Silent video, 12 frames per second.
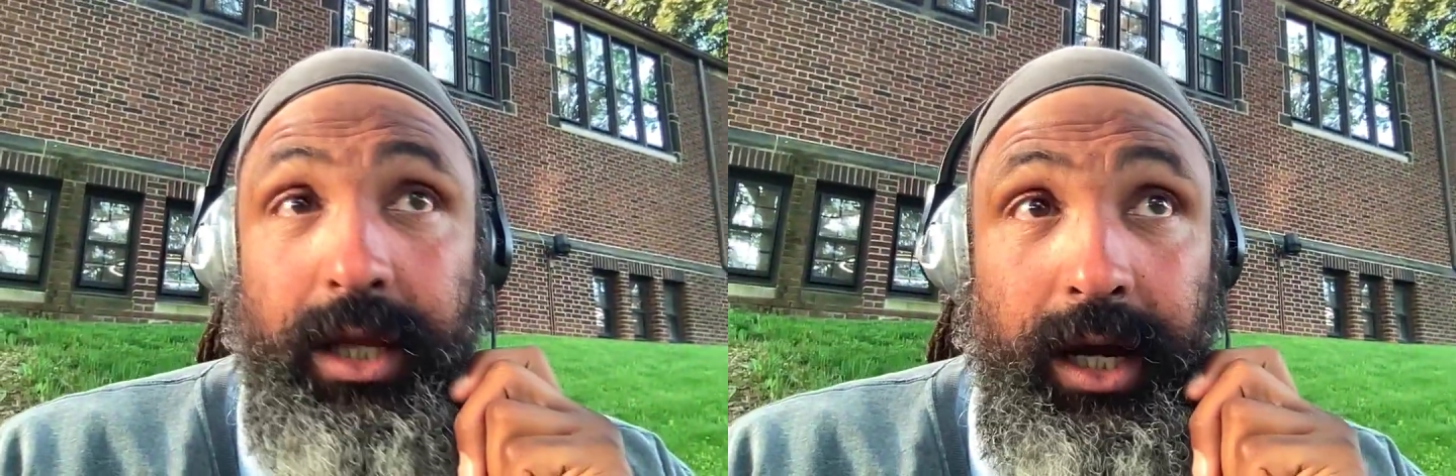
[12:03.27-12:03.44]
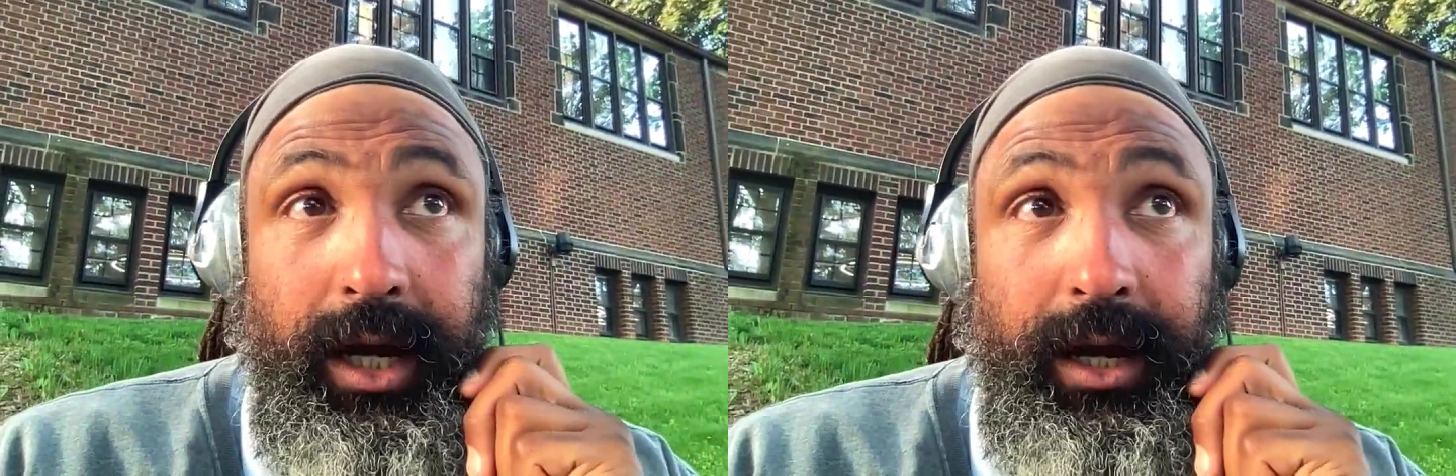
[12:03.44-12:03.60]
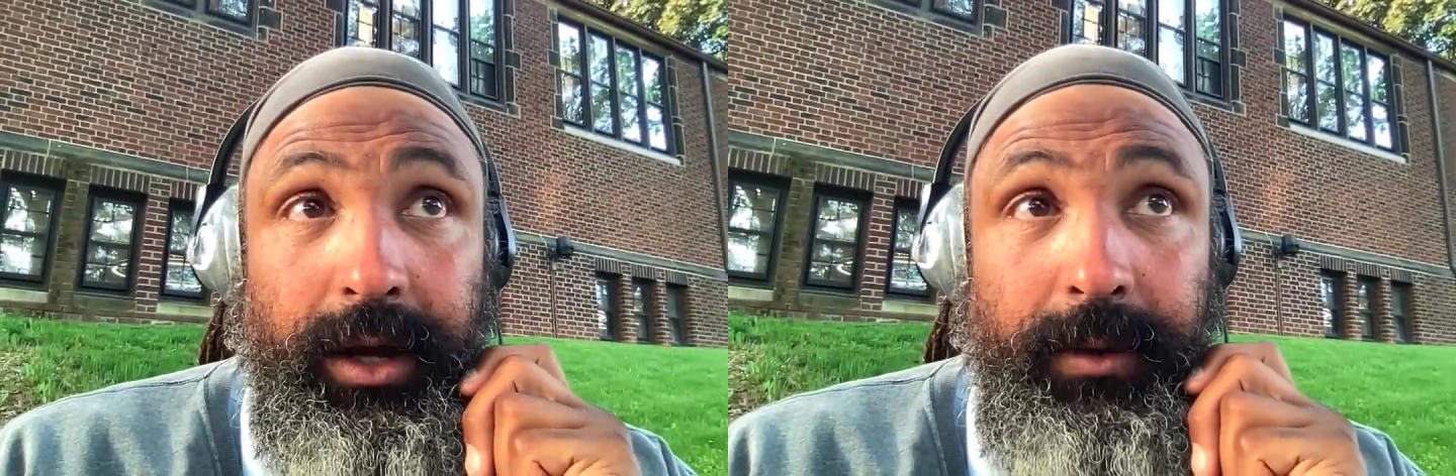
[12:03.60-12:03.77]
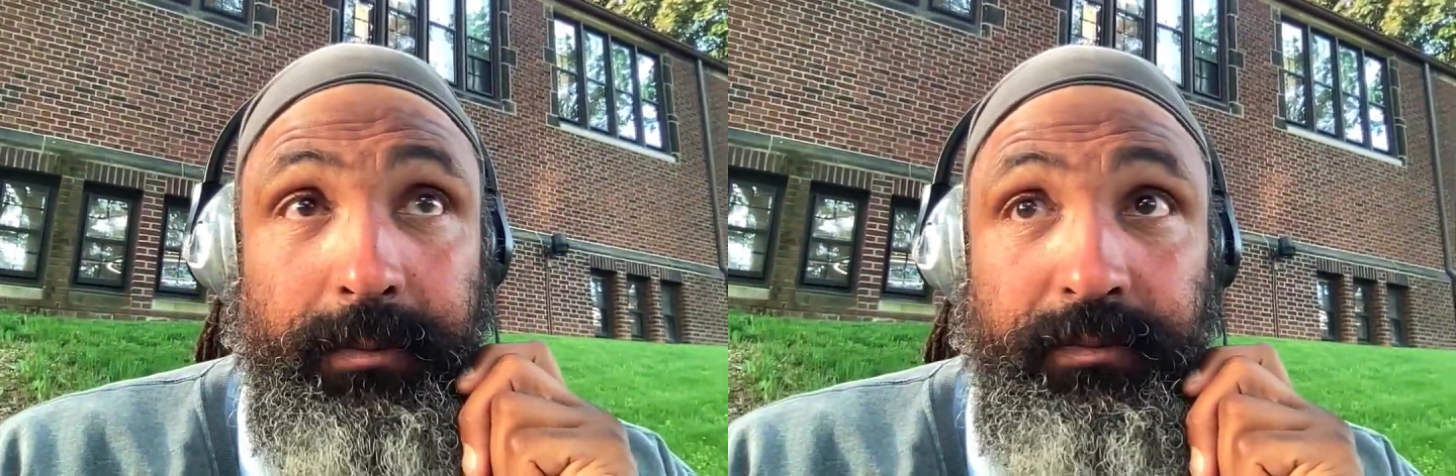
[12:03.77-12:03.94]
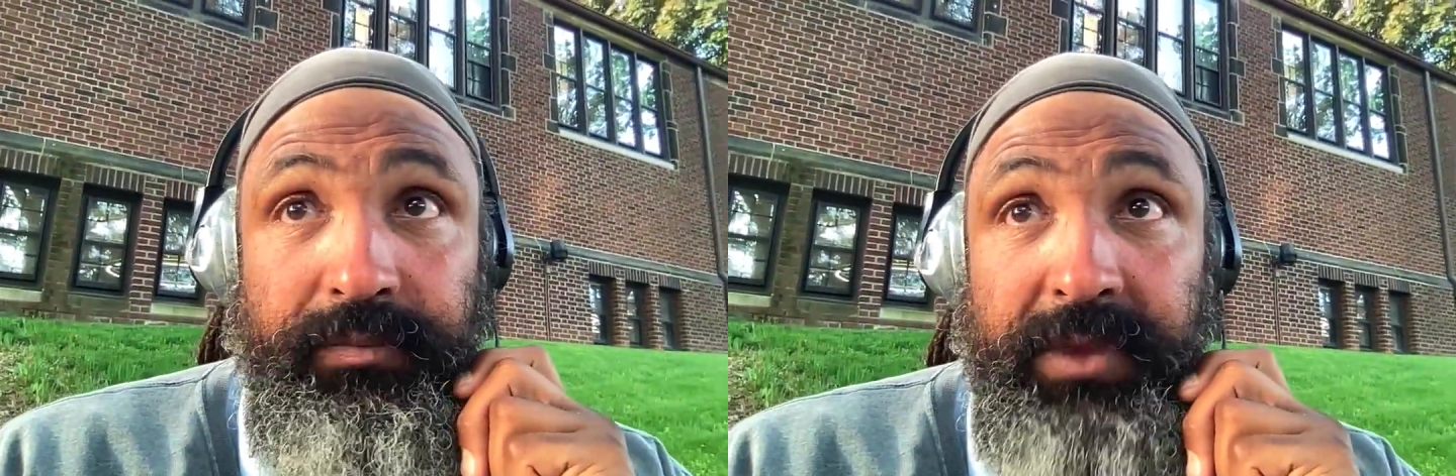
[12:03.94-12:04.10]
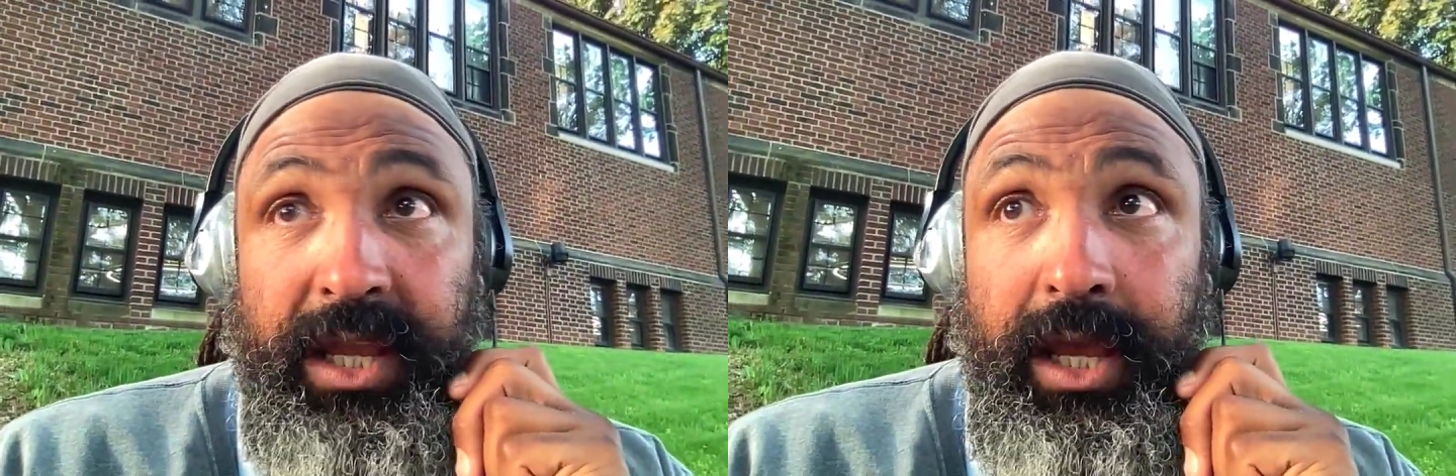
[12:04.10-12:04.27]

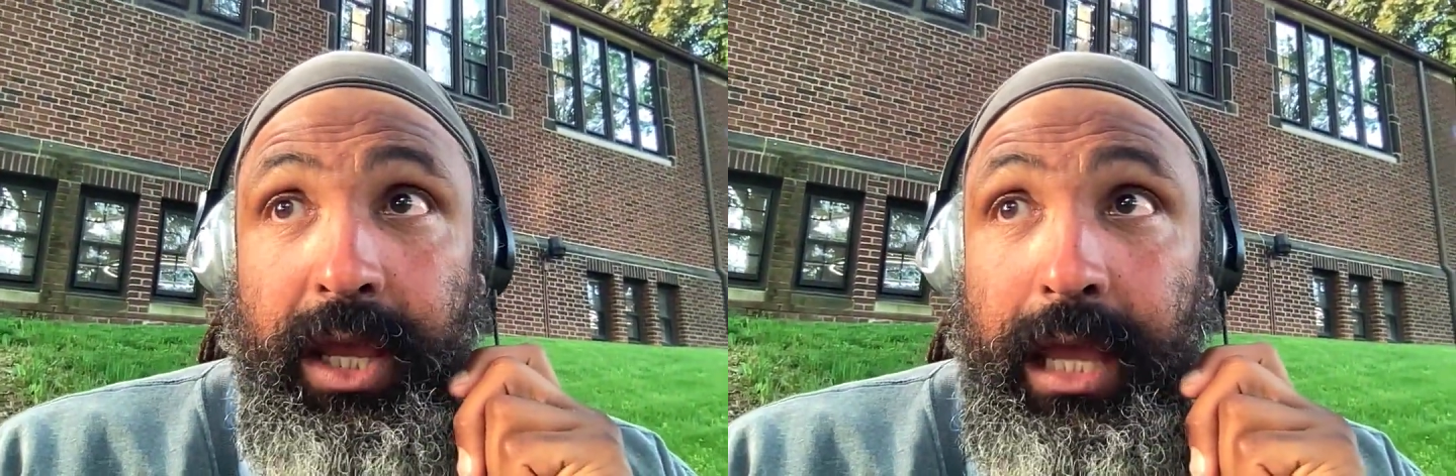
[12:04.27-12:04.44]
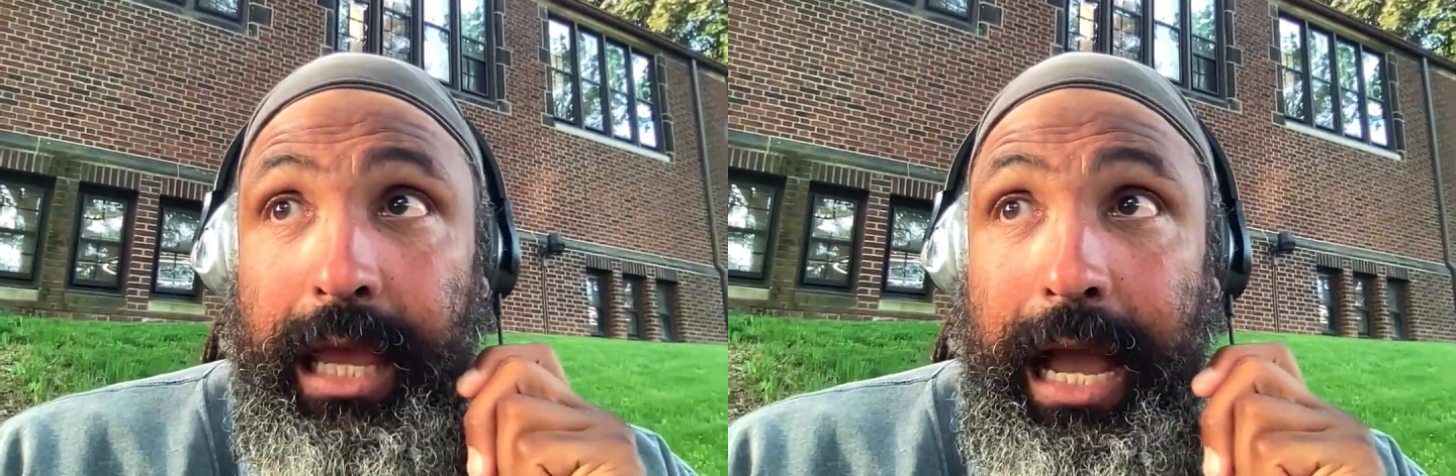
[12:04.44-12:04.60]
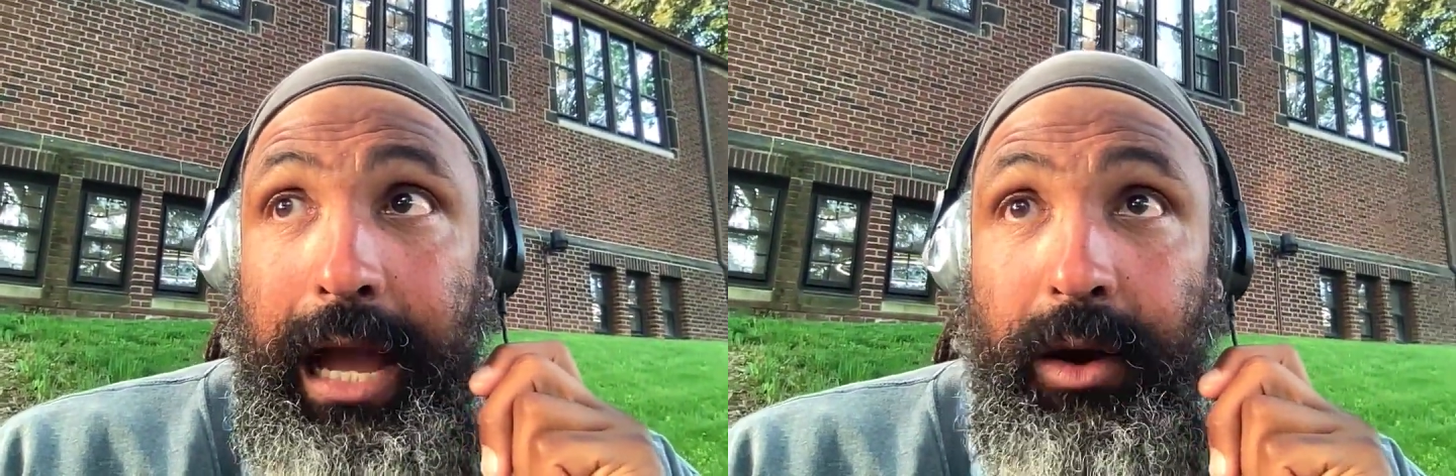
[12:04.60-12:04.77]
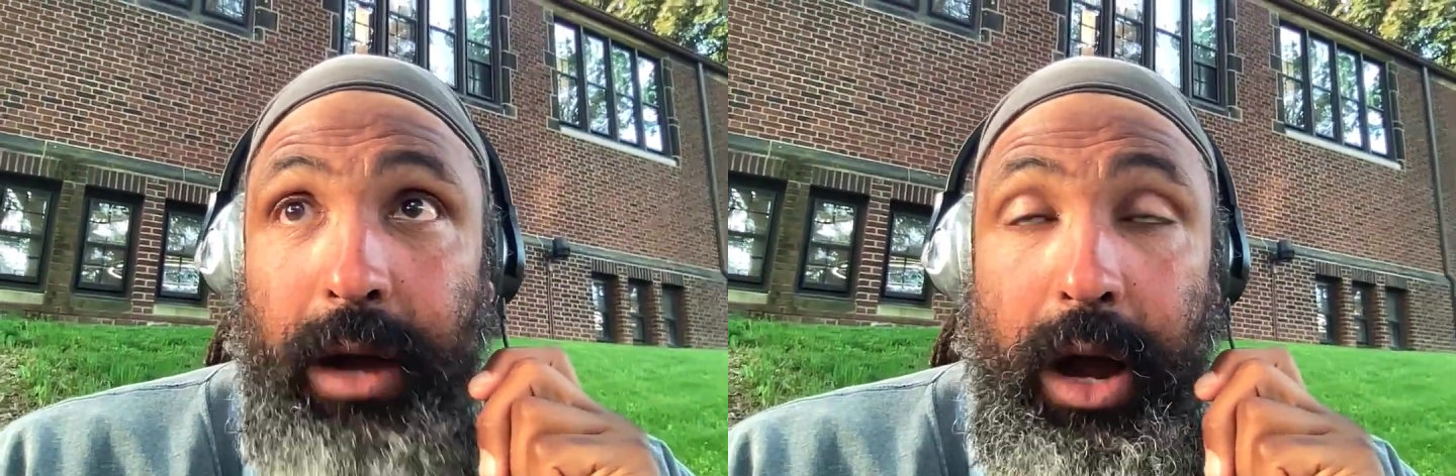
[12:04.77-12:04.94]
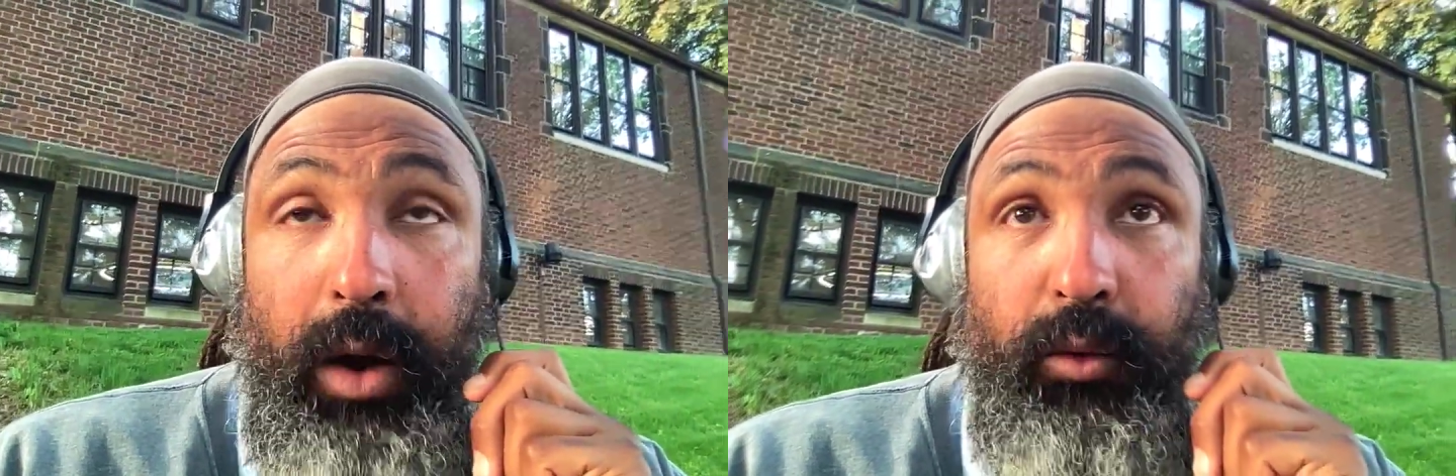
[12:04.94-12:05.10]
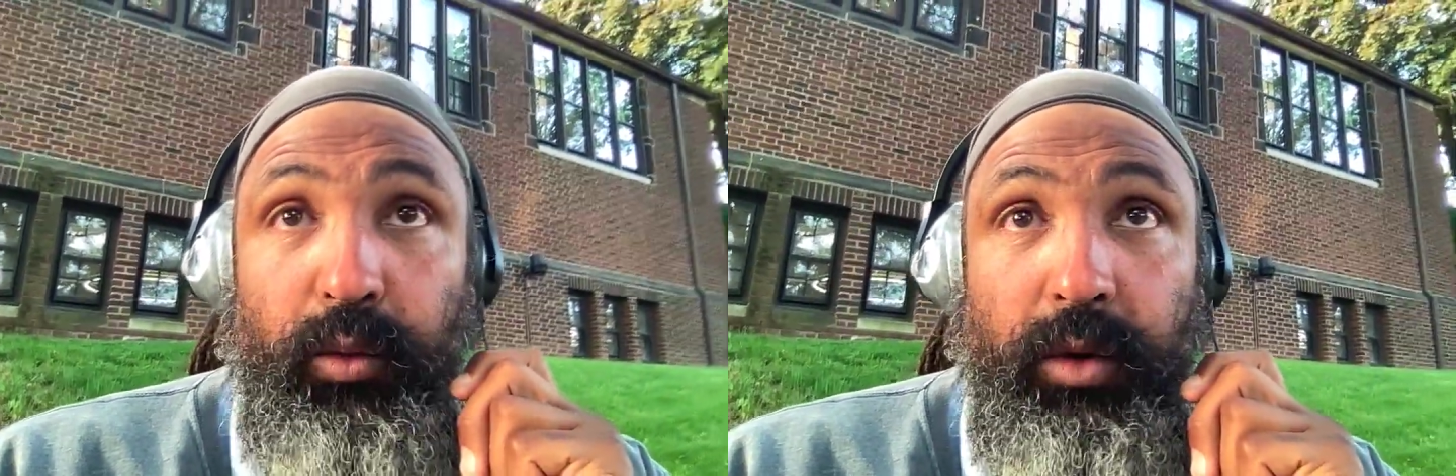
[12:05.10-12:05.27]
How